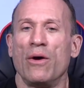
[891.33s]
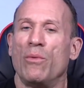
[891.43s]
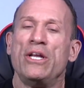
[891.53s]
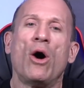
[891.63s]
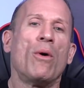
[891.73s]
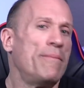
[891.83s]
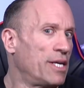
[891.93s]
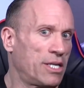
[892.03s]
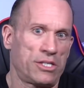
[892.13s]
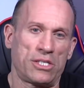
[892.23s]
We know what
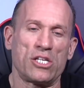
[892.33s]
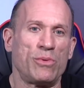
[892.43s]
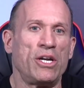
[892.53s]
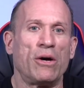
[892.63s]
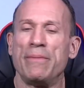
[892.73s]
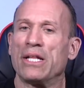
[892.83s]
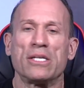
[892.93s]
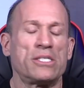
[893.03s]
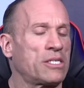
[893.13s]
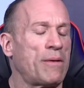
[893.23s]
Milos does. We know
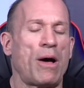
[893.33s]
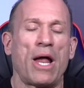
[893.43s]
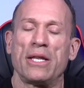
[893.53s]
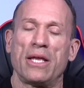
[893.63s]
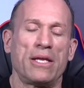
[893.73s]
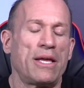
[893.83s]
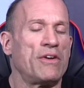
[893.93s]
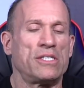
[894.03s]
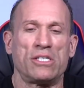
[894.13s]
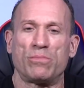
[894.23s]
Milos has come on, given
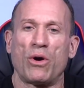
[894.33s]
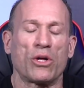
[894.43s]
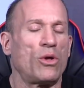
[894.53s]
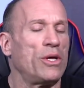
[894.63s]
us his protocol.